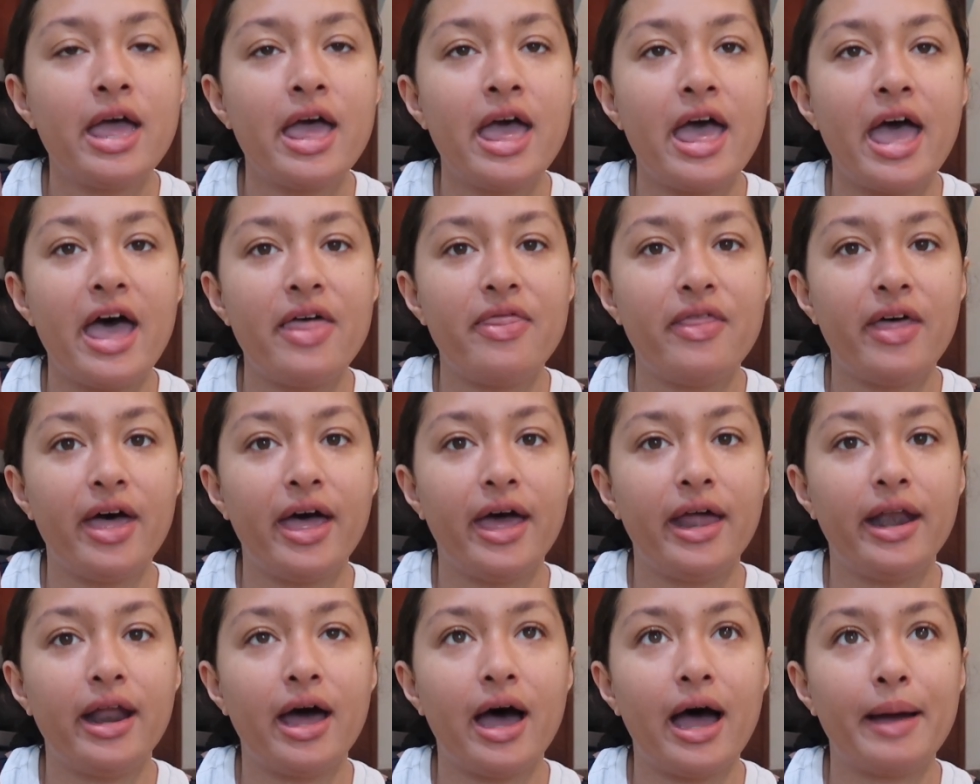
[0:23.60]
And
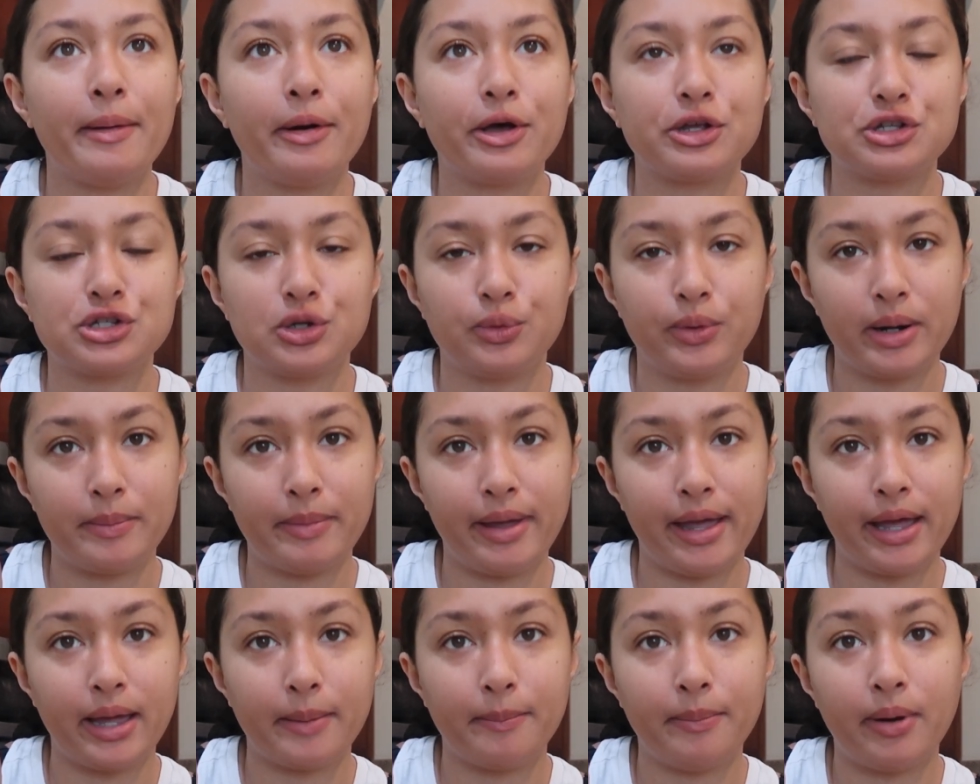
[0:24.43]
then I also want to
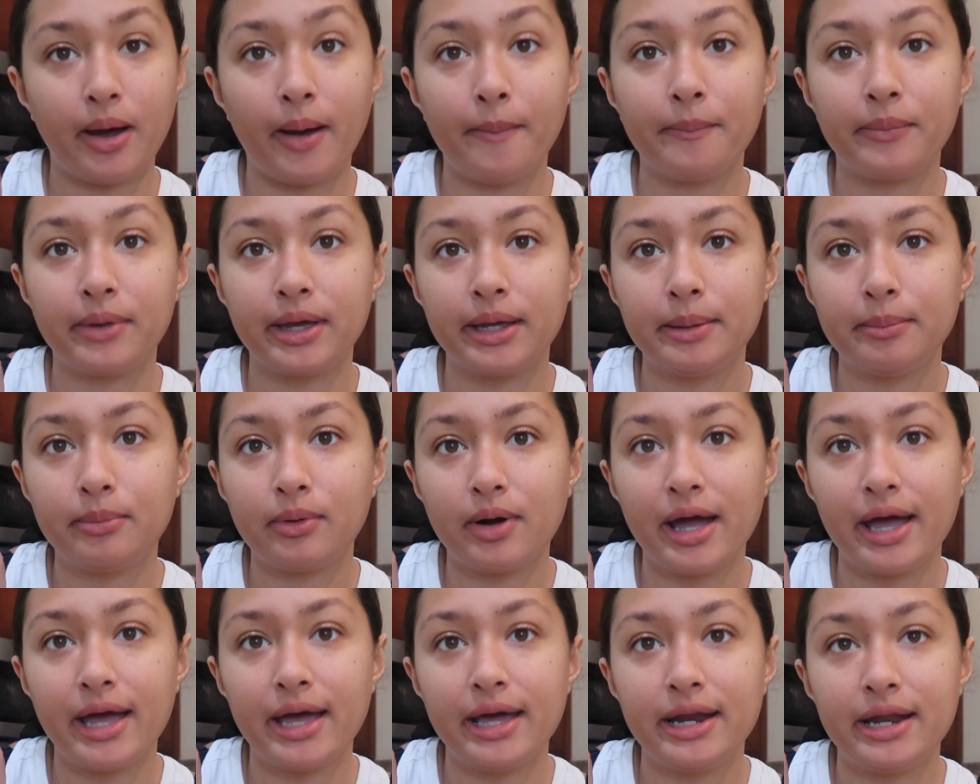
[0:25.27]
make pumpkin
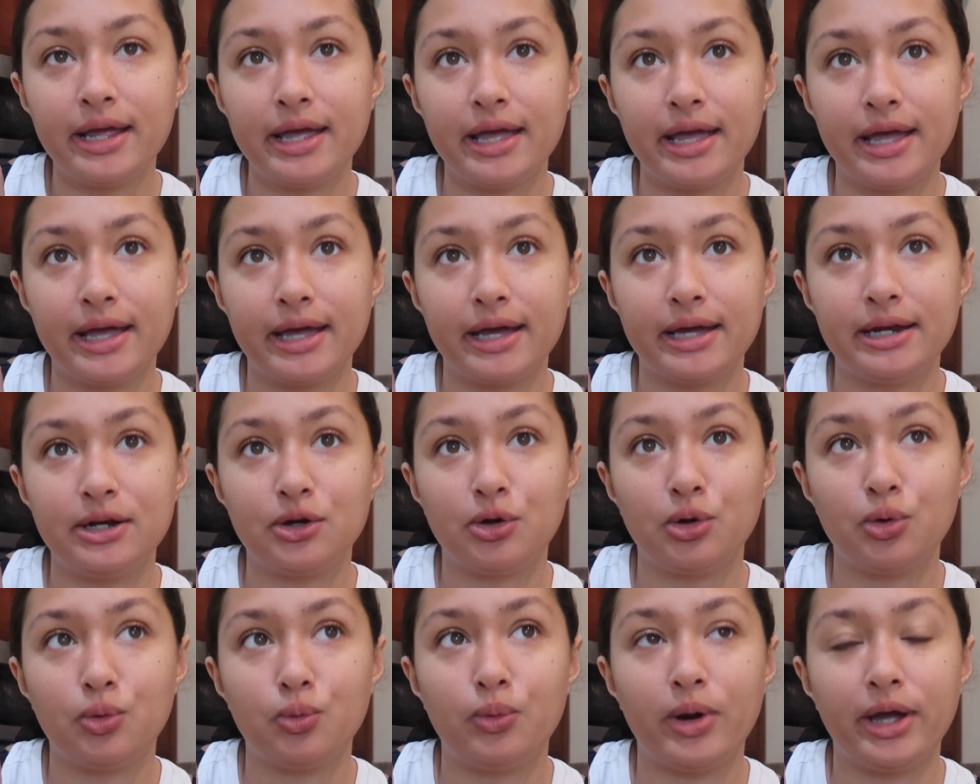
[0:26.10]
bread and
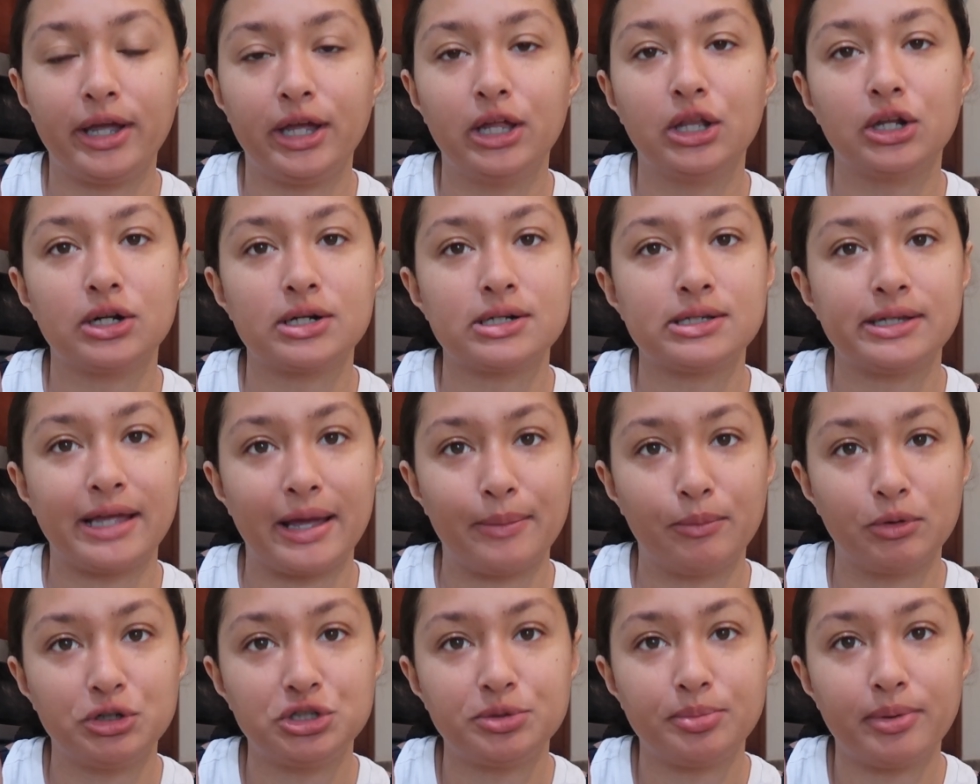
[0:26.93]
regular
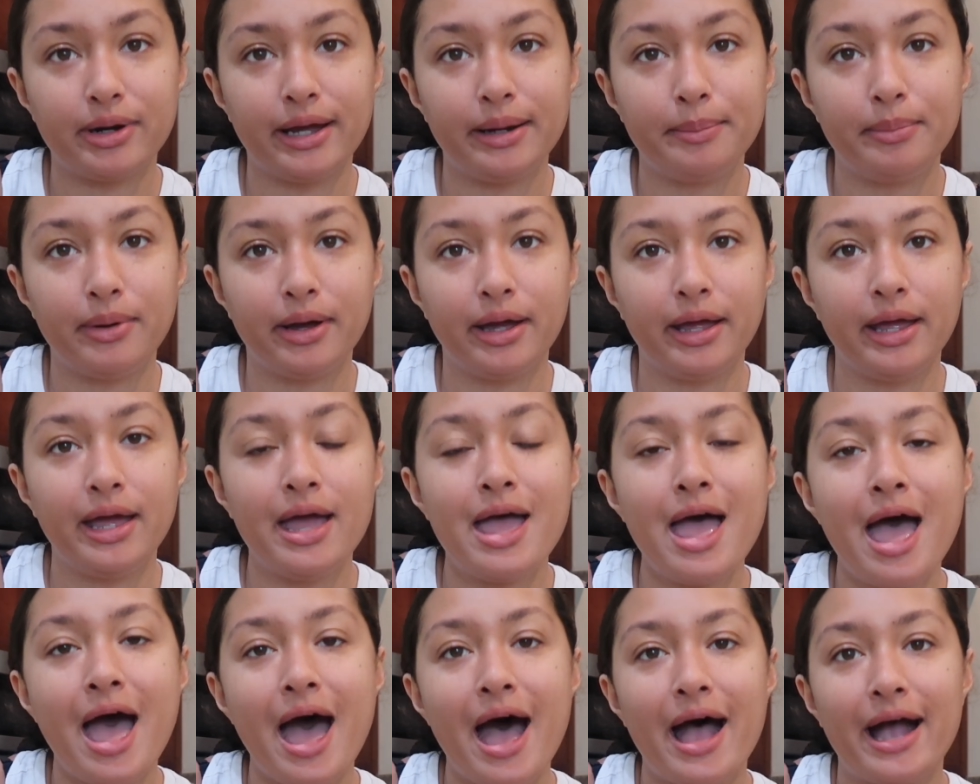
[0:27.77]
sandwich bread, but
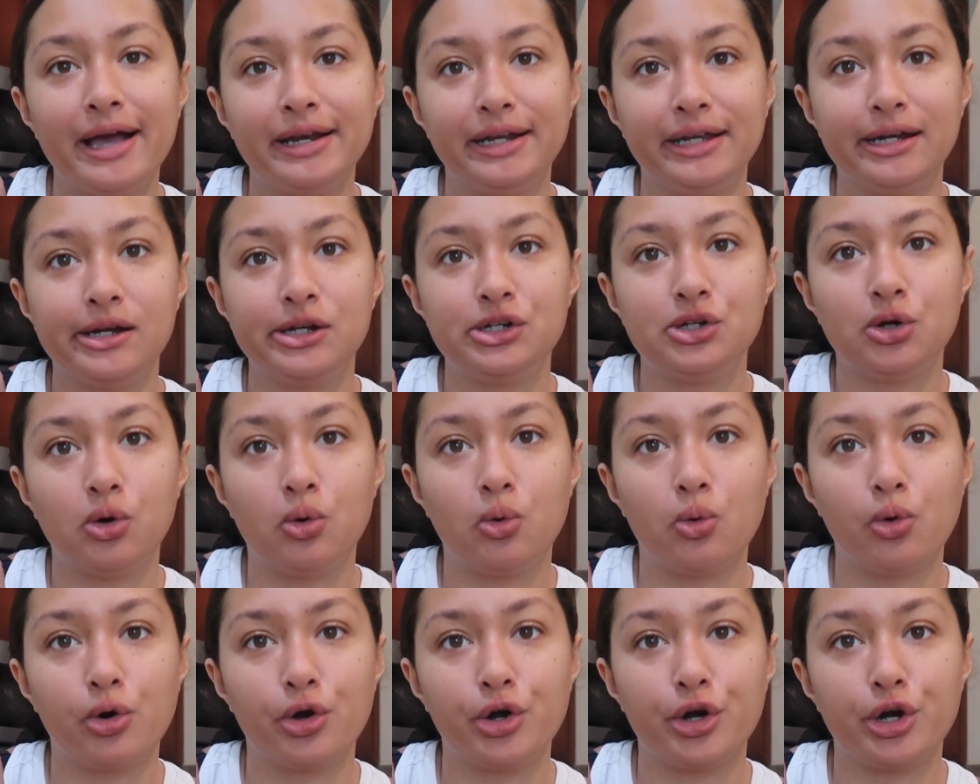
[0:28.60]
I needed to
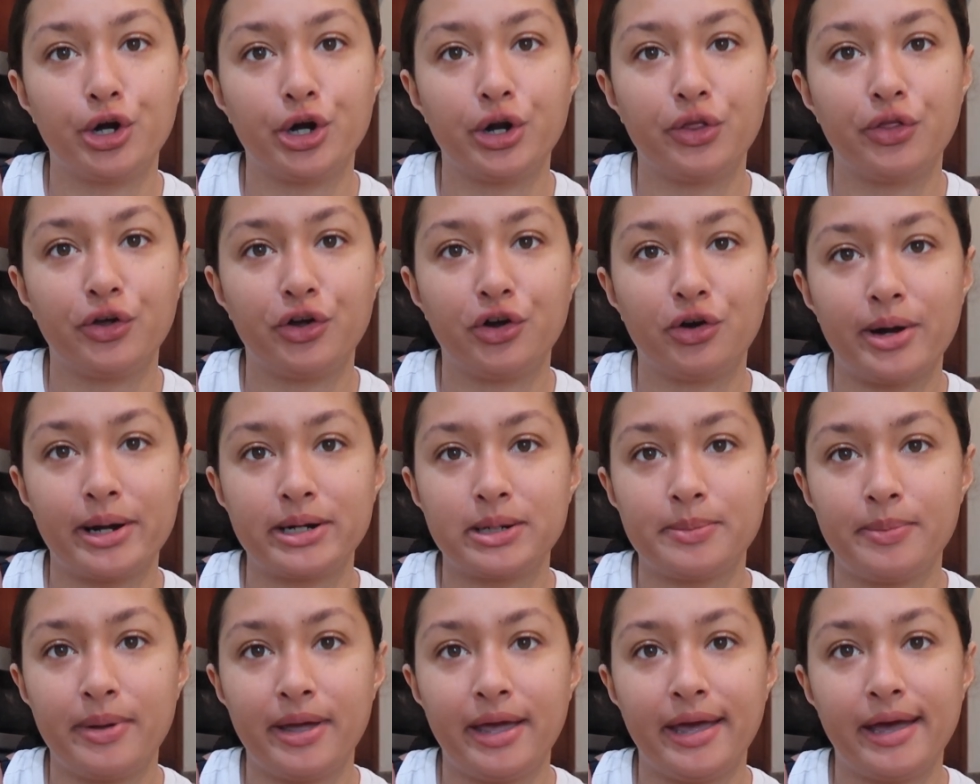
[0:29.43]
order the
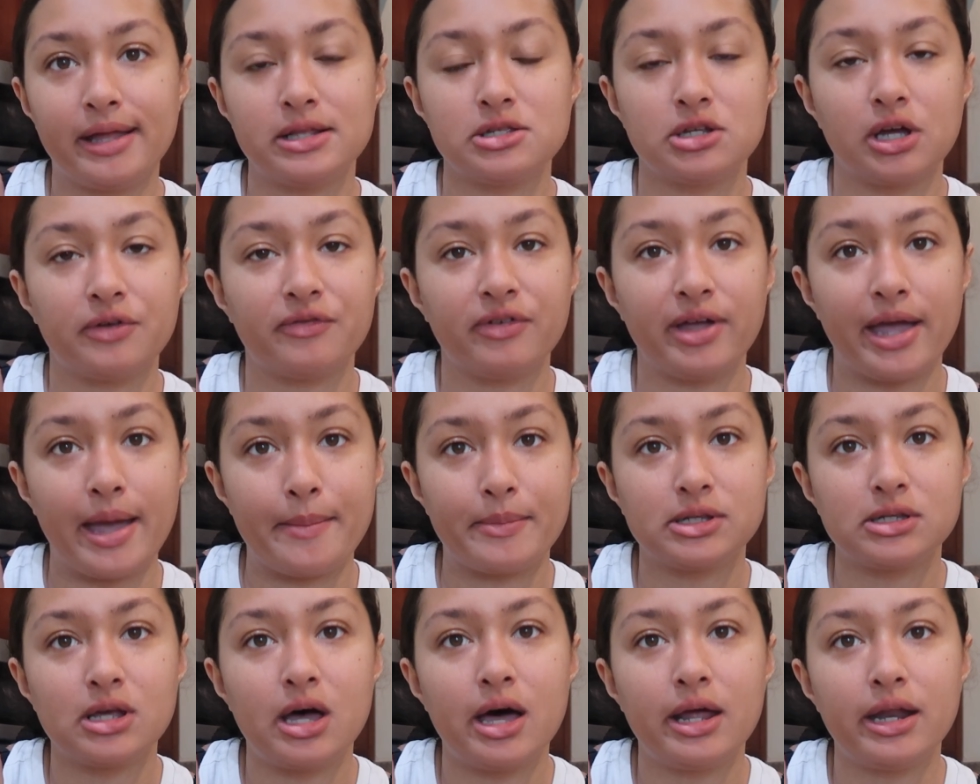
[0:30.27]
correct pans off
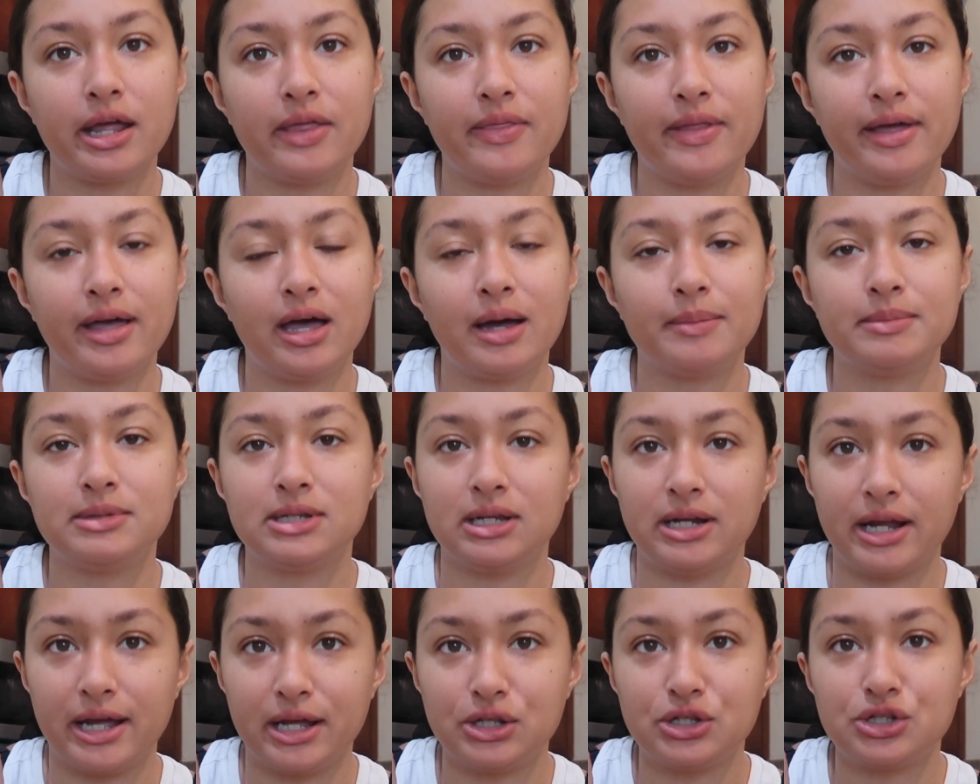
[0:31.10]
Amazon and they come
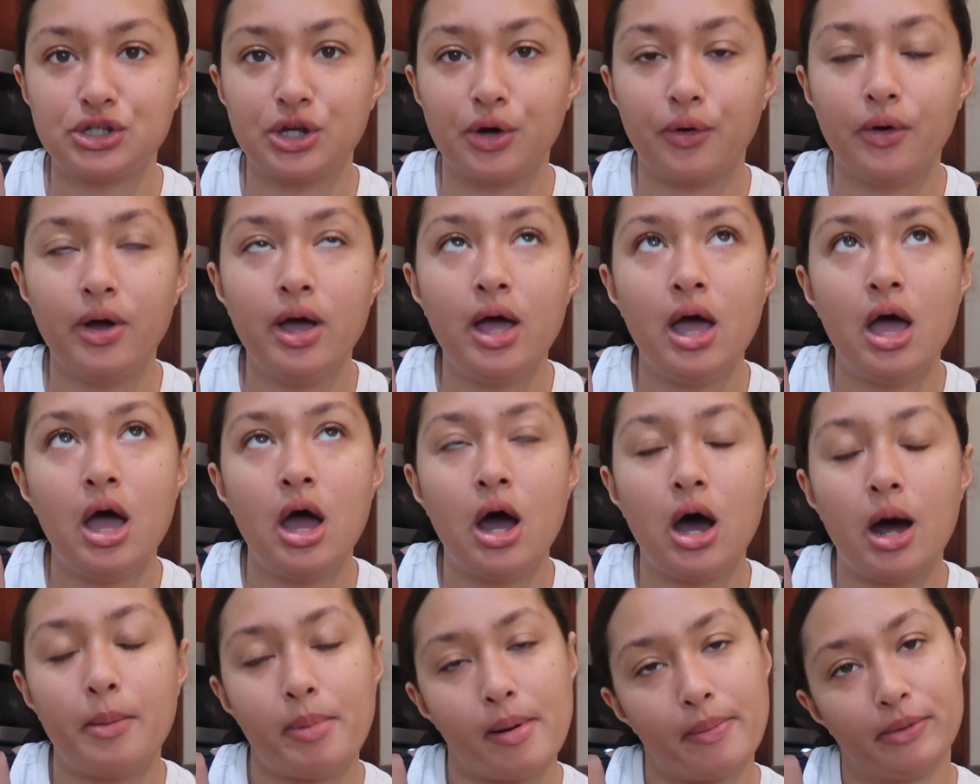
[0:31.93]
tonight, so
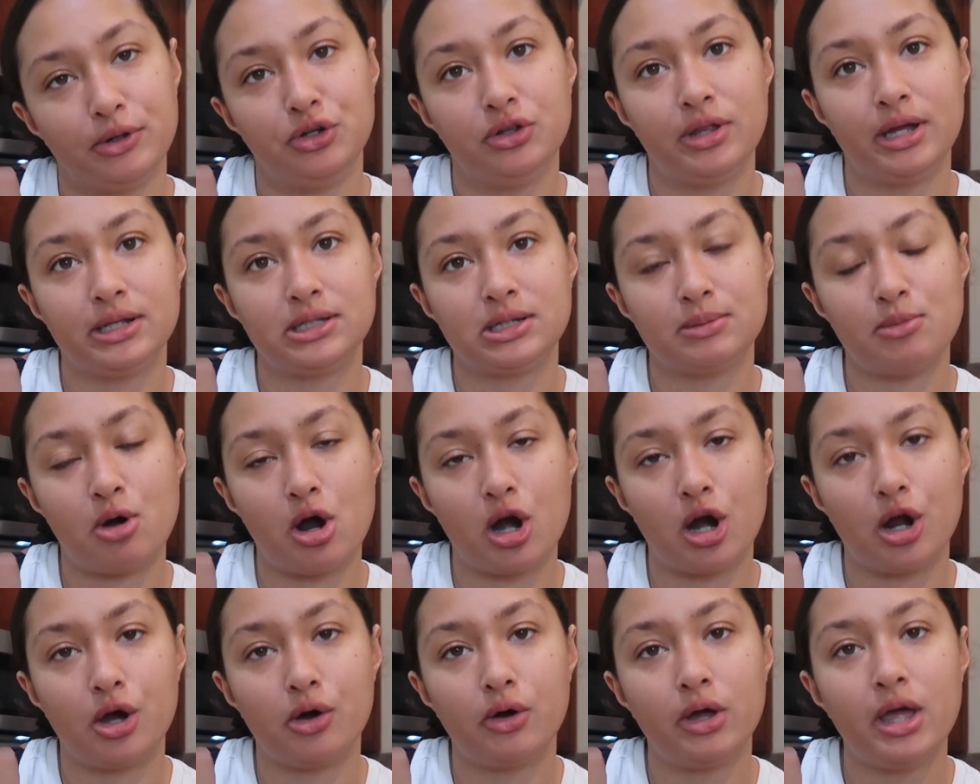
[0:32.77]
I'll probably do that
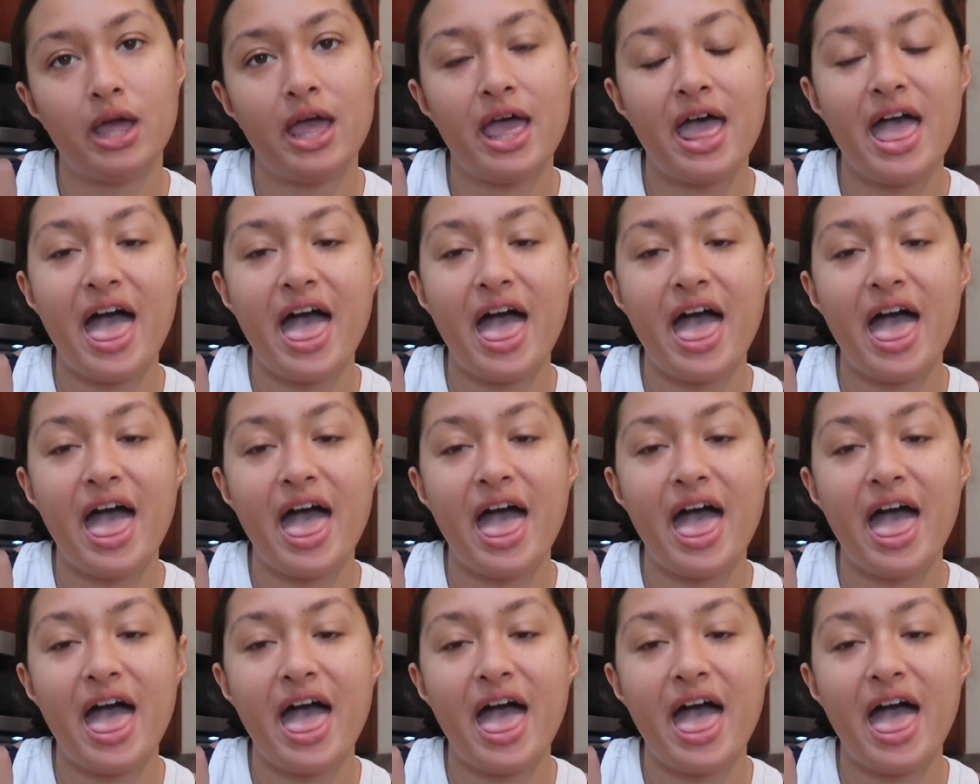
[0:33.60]
tomorrow.